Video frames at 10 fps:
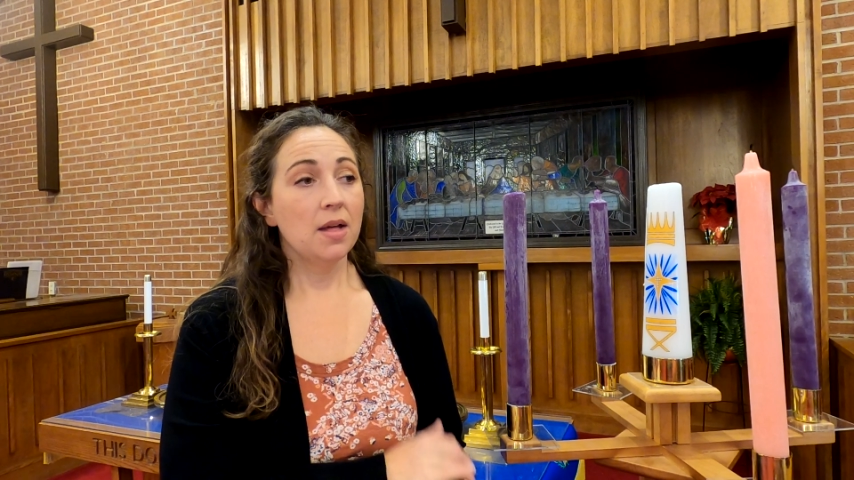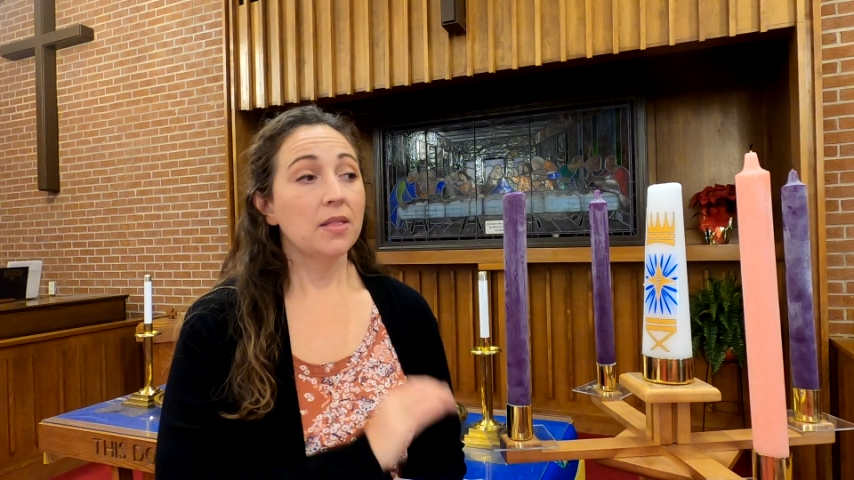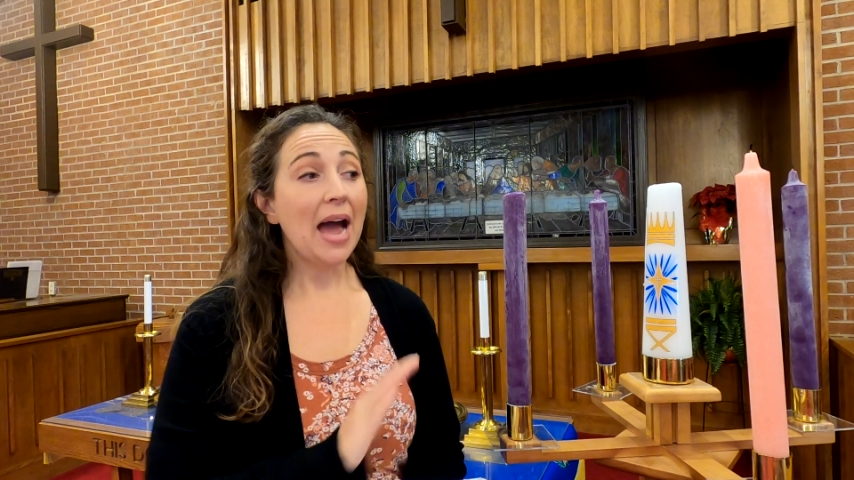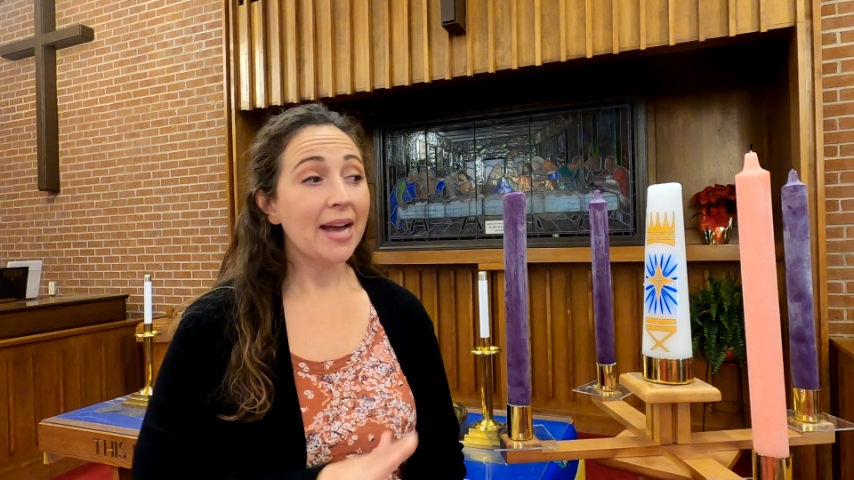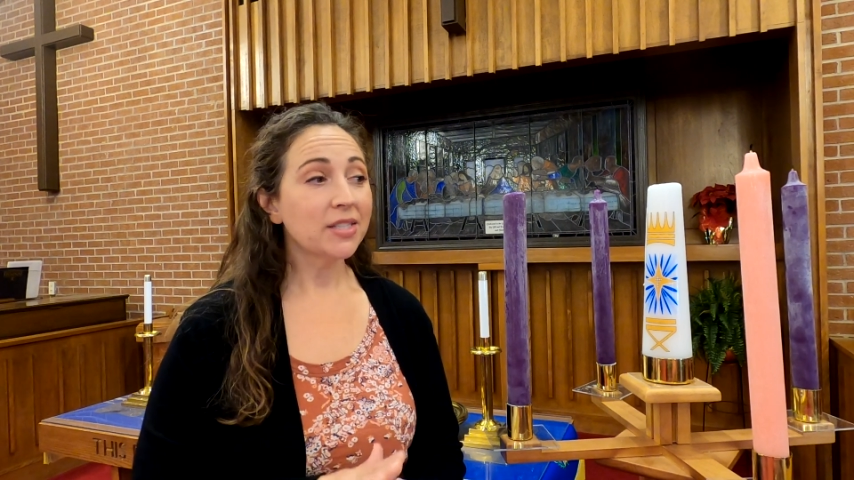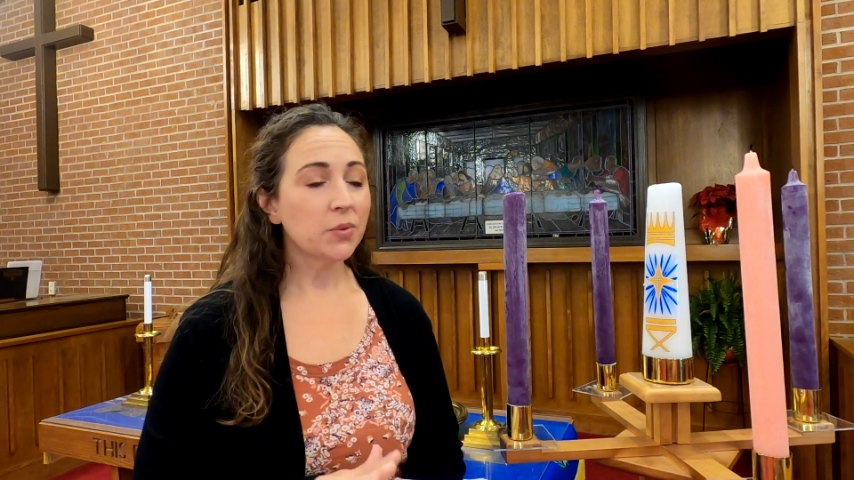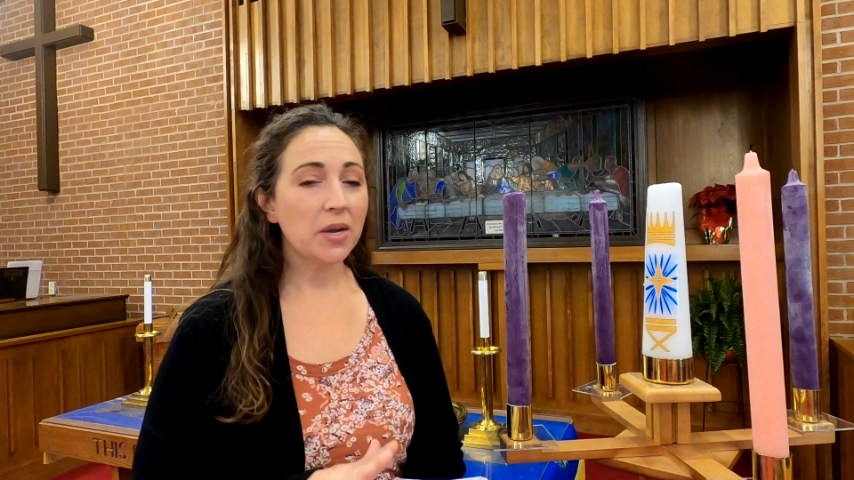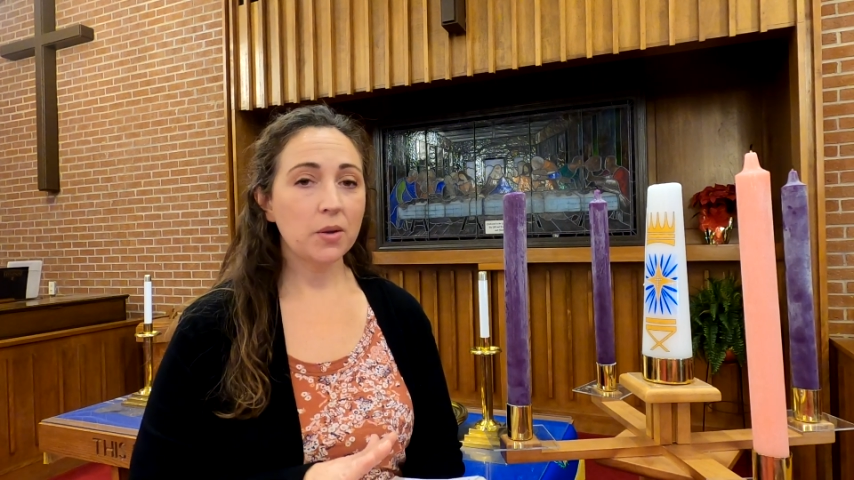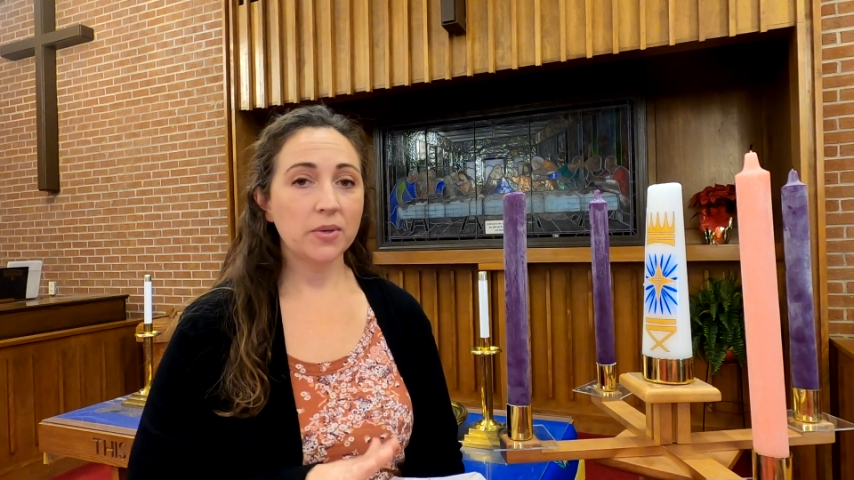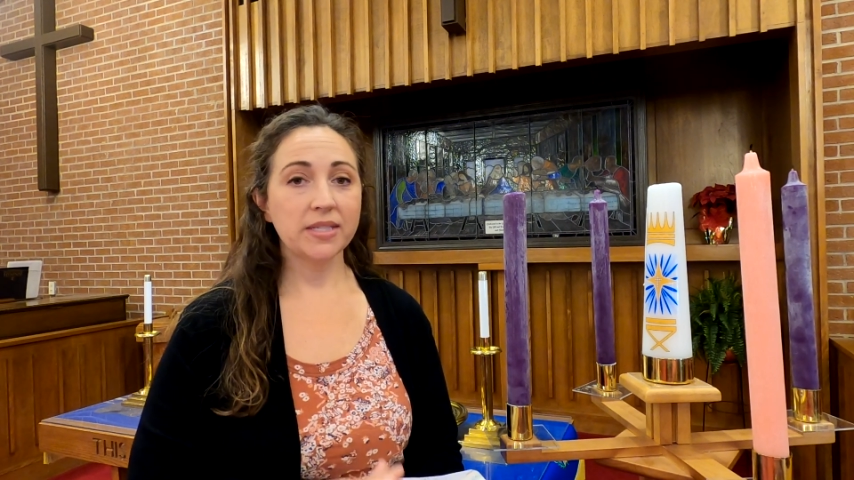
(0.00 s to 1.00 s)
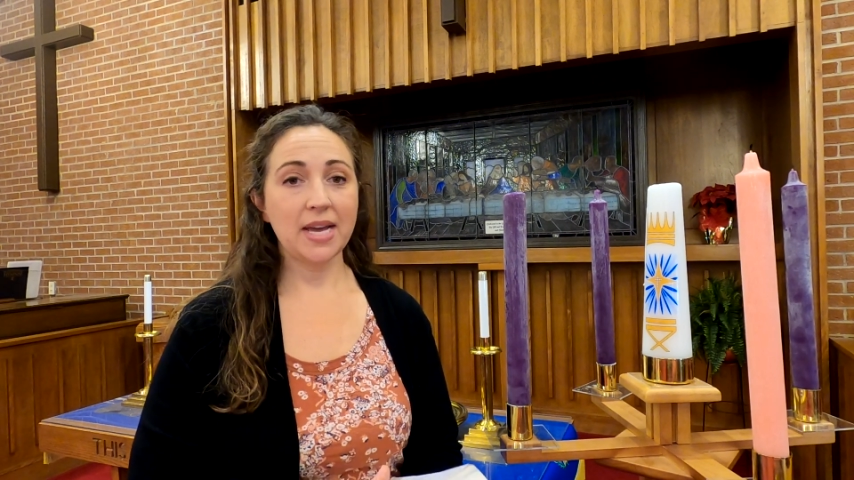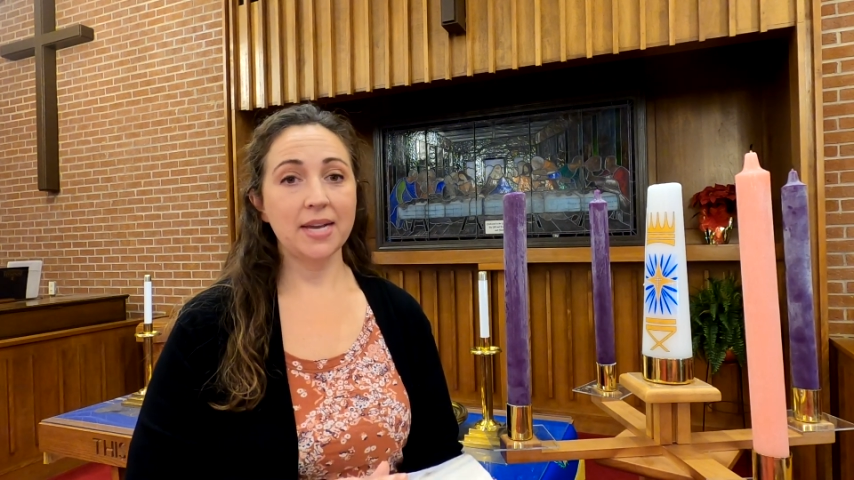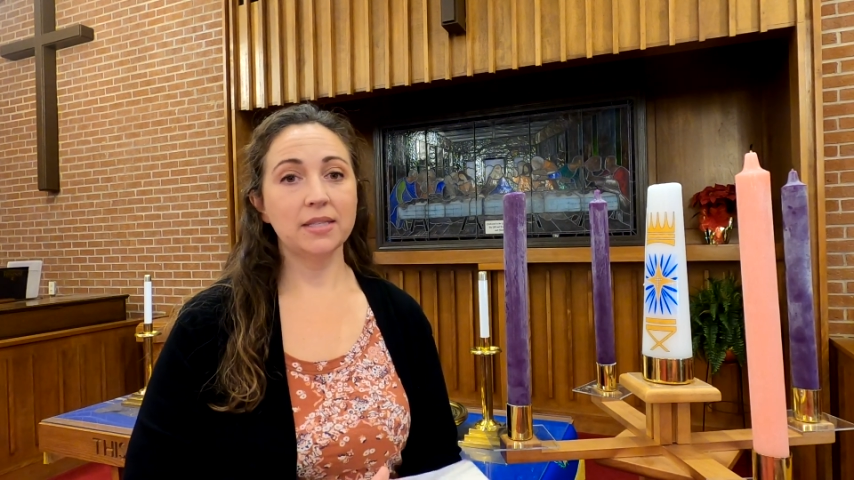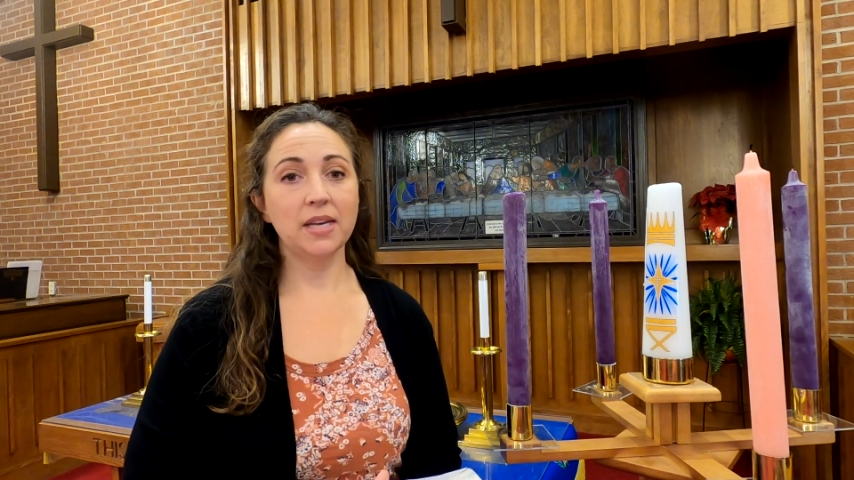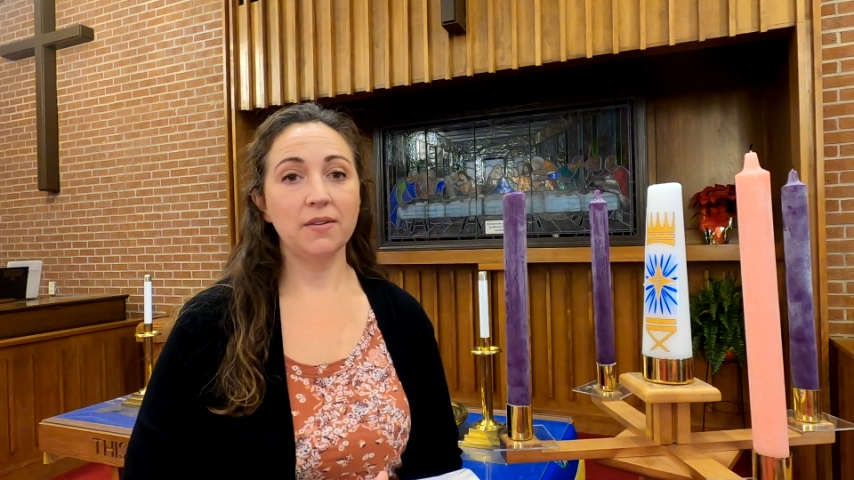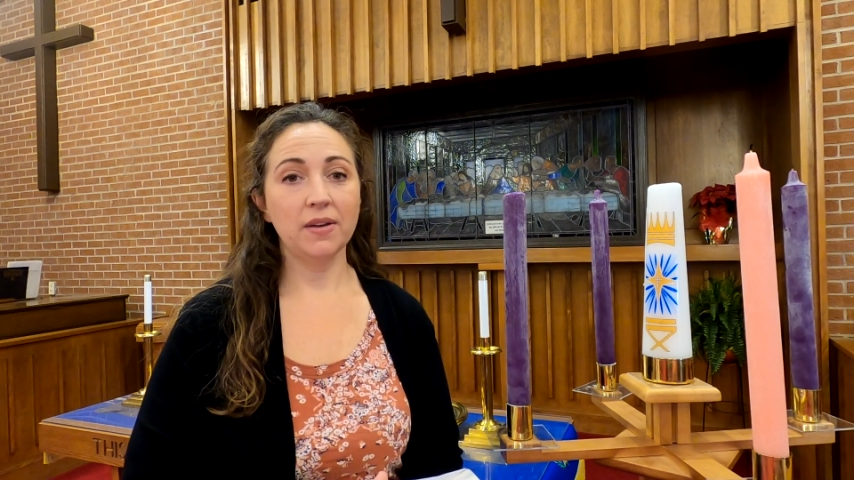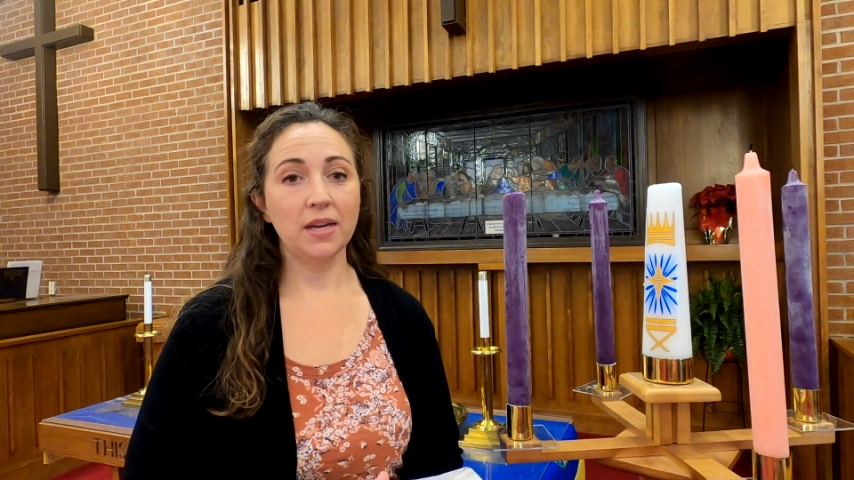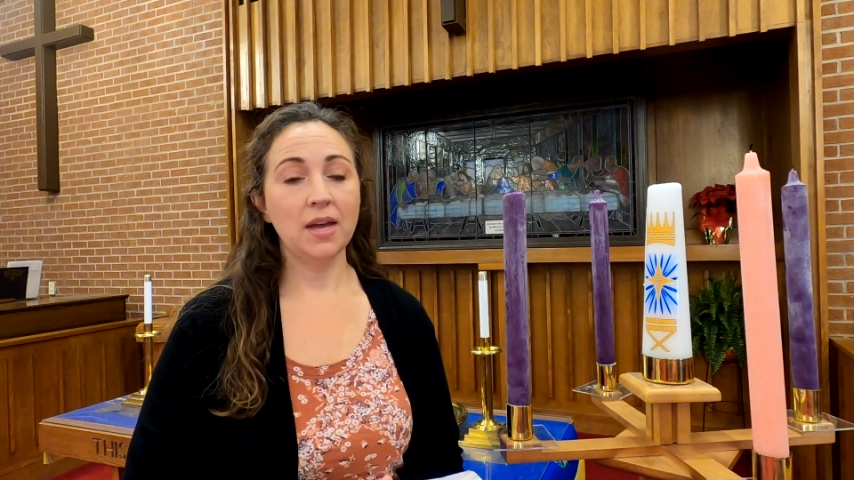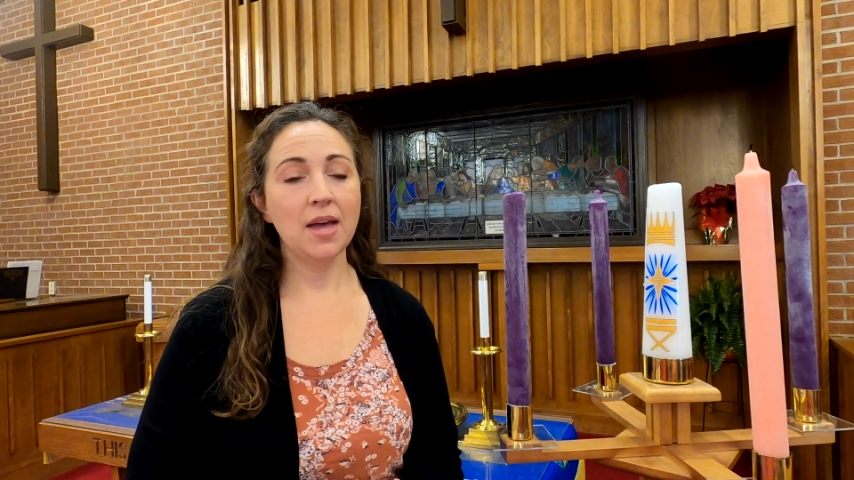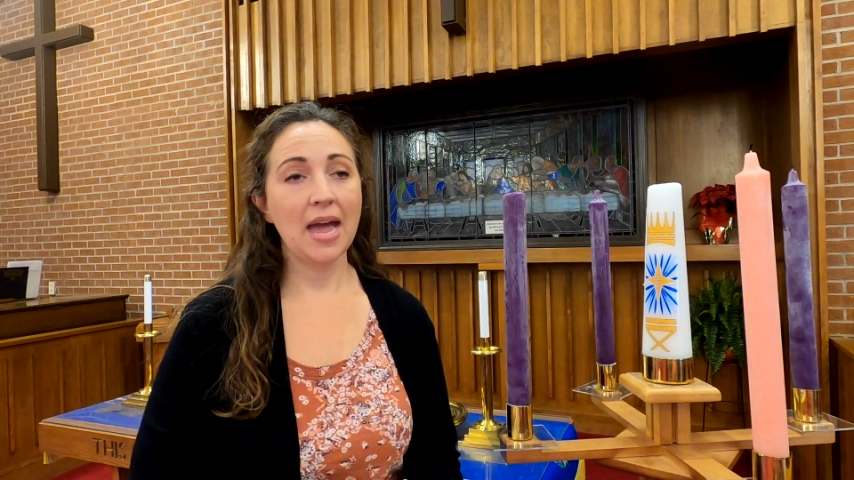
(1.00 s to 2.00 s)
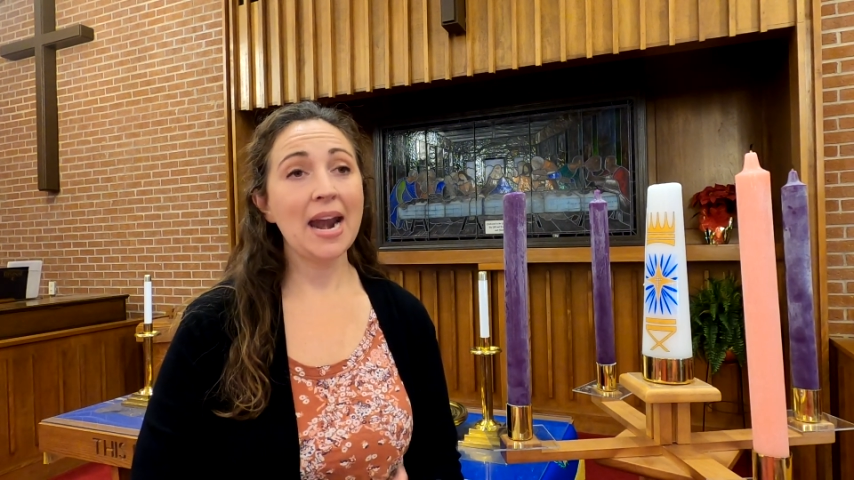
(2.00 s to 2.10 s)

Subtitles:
Last week was Thanksgiving,